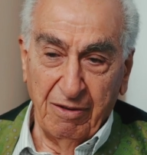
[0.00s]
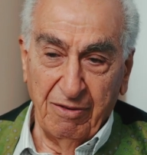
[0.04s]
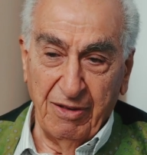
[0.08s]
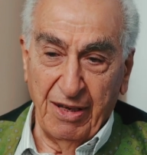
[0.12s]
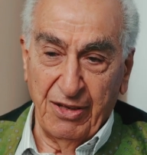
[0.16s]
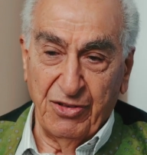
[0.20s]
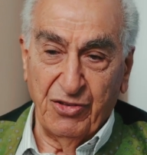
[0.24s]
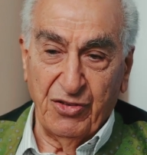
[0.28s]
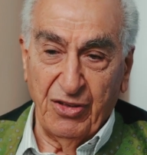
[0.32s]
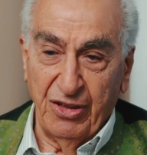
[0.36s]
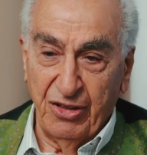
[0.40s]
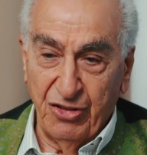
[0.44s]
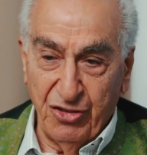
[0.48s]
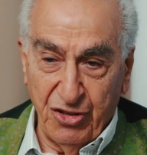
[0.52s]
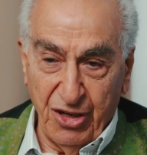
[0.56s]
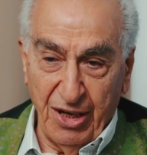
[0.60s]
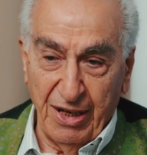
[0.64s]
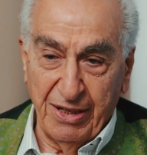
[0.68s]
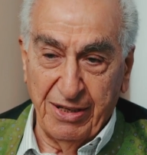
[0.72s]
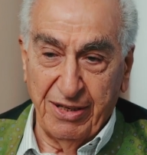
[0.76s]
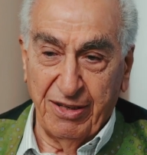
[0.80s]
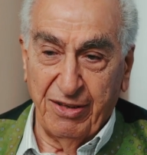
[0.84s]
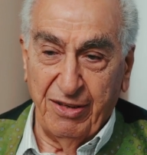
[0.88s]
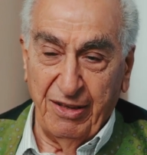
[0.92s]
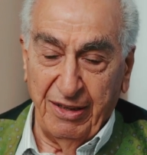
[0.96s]
that
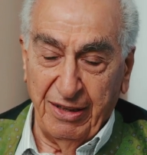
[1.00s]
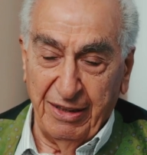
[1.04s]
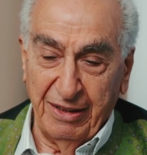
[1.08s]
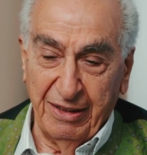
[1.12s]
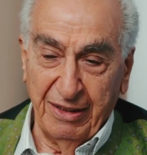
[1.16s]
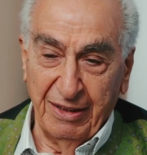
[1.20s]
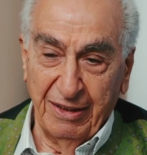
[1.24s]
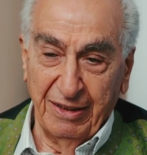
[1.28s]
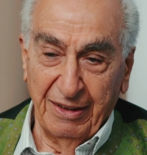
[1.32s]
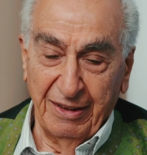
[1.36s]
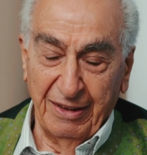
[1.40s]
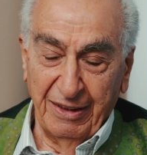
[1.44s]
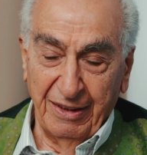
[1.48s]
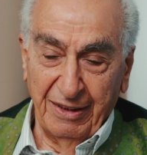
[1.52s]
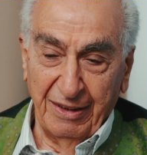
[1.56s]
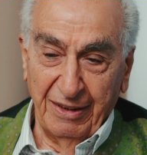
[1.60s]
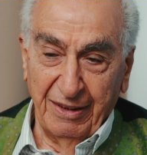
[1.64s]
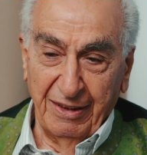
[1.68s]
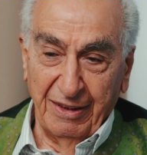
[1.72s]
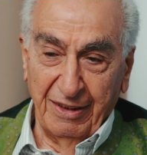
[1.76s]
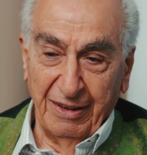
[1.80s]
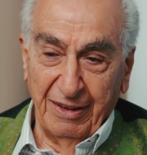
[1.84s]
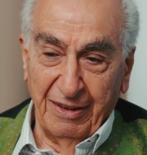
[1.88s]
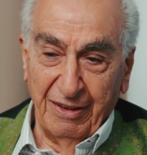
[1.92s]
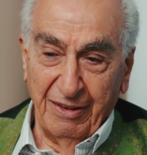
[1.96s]
suggested
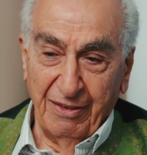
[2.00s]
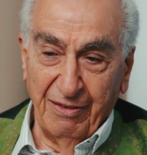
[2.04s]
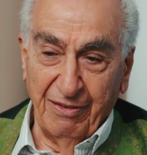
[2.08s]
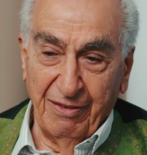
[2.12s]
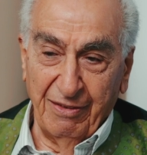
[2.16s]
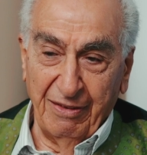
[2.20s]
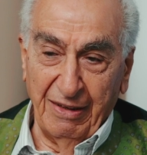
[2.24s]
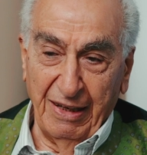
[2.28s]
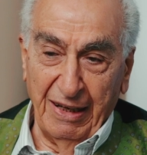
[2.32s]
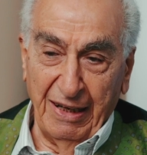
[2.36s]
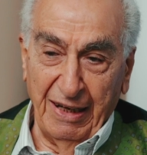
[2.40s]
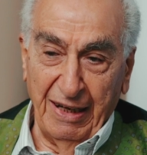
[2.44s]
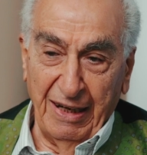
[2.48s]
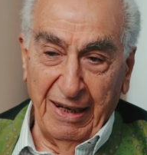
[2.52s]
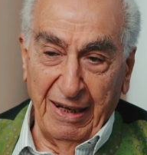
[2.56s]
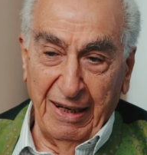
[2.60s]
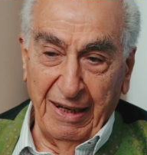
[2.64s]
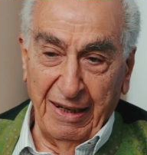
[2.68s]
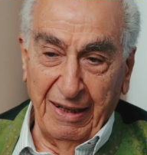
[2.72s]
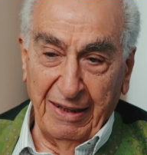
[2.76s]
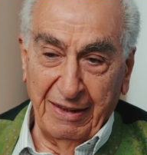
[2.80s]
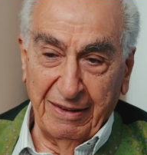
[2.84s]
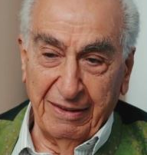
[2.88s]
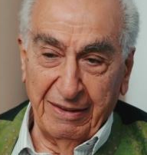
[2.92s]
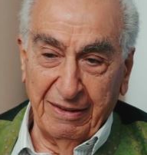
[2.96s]

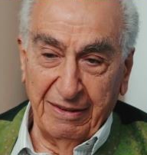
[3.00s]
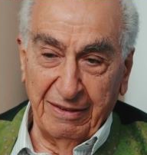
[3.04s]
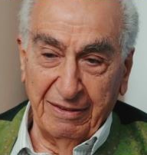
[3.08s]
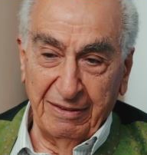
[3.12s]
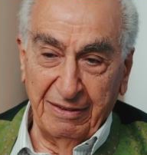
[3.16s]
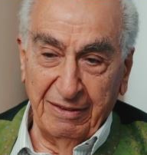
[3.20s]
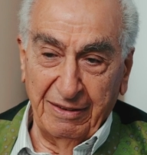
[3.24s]
that